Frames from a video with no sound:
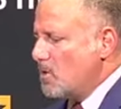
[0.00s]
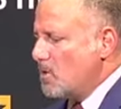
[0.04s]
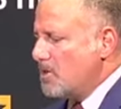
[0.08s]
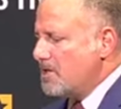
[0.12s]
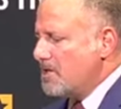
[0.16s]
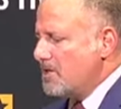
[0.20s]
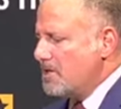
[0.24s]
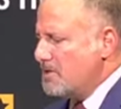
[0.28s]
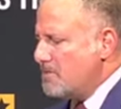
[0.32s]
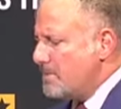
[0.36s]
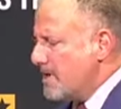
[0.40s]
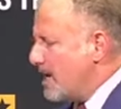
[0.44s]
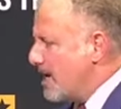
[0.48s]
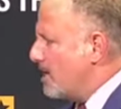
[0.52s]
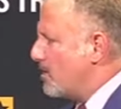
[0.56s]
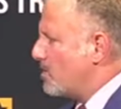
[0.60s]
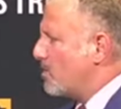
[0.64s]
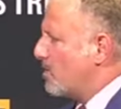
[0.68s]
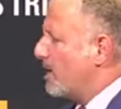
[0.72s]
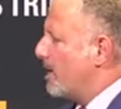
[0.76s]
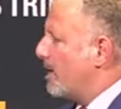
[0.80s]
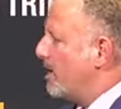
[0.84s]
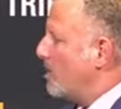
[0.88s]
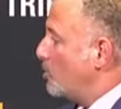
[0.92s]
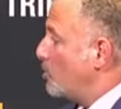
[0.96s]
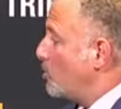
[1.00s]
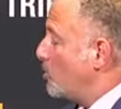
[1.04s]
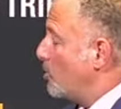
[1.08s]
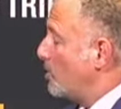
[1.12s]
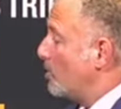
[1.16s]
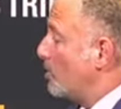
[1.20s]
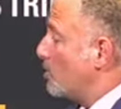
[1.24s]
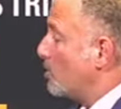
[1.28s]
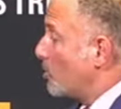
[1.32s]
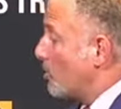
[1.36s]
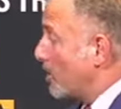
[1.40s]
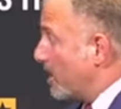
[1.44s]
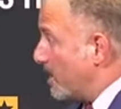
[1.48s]
the debate around
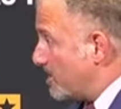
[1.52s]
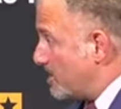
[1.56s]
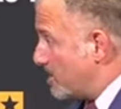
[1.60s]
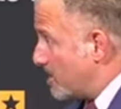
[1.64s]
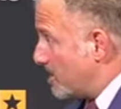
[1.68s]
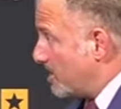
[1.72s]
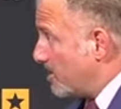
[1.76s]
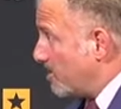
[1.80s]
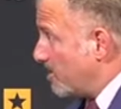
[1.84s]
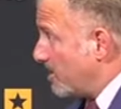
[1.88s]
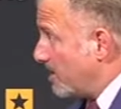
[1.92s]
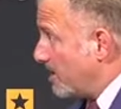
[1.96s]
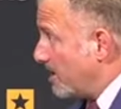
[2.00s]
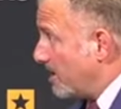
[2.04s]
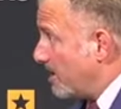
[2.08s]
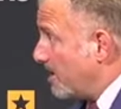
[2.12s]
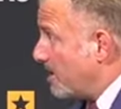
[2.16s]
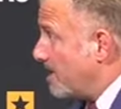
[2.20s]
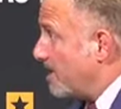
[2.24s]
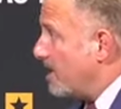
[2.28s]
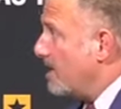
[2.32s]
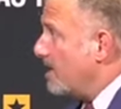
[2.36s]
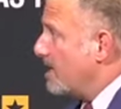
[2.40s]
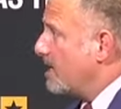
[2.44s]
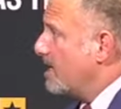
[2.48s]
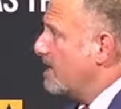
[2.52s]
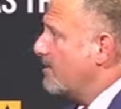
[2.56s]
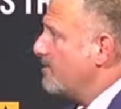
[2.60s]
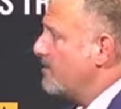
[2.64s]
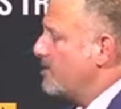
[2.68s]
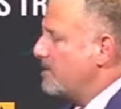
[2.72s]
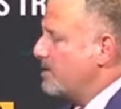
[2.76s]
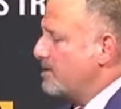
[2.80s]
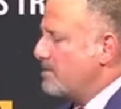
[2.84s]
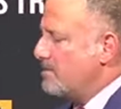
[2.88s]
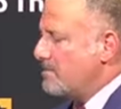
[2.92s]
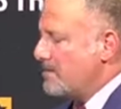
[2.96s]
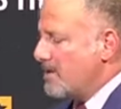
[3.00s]
critical race theory,
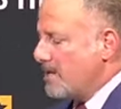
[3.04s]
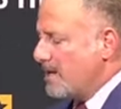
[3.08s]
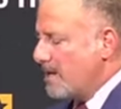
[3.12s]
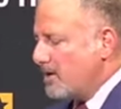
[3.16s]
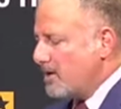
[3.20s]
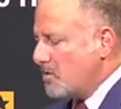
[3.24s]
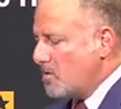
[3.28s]
given the debate